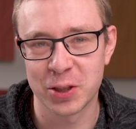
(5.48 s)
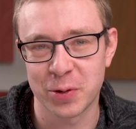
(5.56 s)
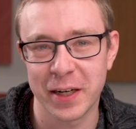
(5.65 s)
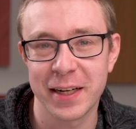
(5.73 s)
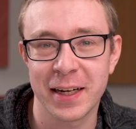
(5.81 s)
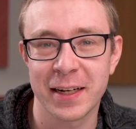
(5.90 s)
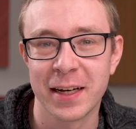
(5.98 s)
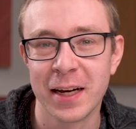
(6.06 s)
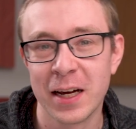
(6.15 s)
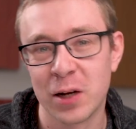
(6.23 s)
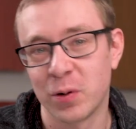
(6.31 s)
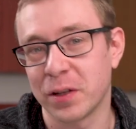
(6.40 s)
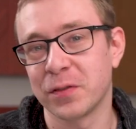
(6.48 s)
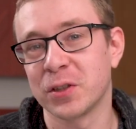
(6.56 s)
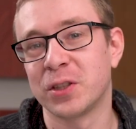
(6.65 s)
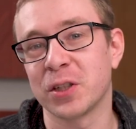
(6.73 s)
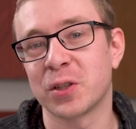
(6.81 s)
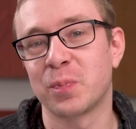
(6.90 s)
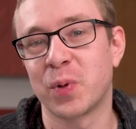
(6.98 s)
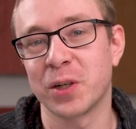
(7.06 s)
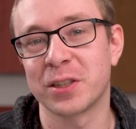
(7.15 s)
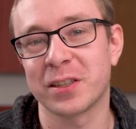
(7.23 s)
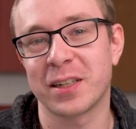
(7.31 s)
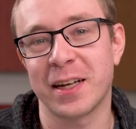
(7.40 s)
training. Whether you just
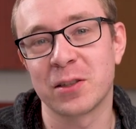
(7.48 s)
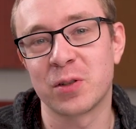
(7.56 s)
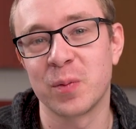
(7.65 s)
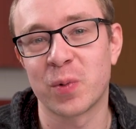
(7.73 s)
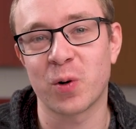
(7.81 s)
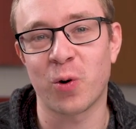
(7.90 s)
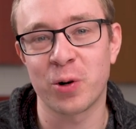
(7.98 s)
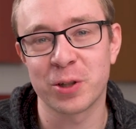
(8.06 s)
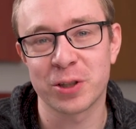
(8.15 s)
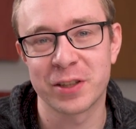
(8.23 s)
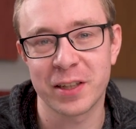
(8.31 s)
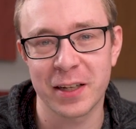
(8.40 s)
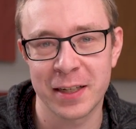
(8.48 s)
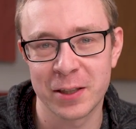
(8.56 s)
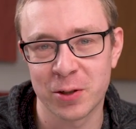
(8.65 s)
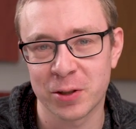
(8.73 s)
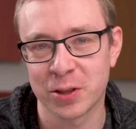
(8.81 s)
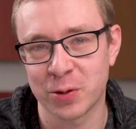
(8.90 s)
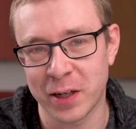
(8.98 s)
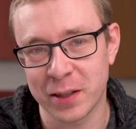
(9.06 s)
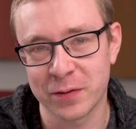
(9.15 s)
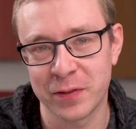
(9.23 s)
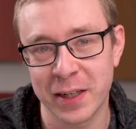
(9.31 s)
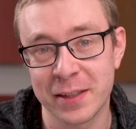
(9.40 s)
purchased Lansweeper or you're still in your trial
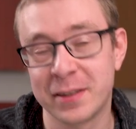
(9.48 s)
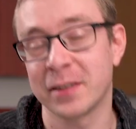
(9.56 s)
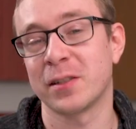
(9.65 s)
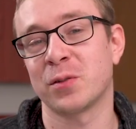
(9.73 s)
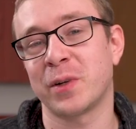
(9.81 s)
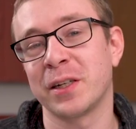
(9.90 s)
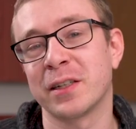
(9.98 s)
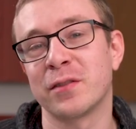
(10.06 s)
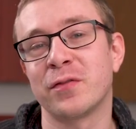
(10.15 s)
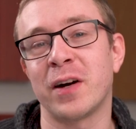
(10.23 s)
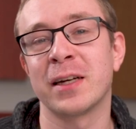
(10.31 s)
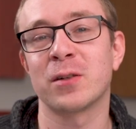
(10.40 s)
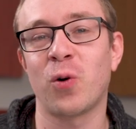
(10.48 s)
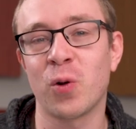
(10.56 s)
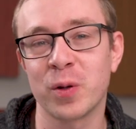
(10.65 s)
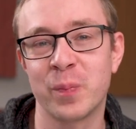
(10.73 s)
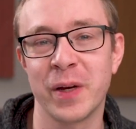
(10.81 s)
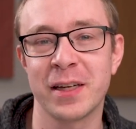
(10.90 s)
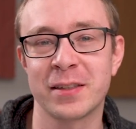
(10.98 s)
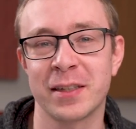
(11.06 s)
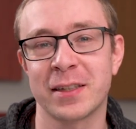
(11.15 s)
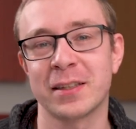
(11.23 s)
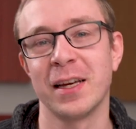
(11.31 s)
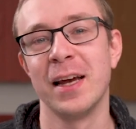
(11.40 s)
phase, this is where you can find all the basics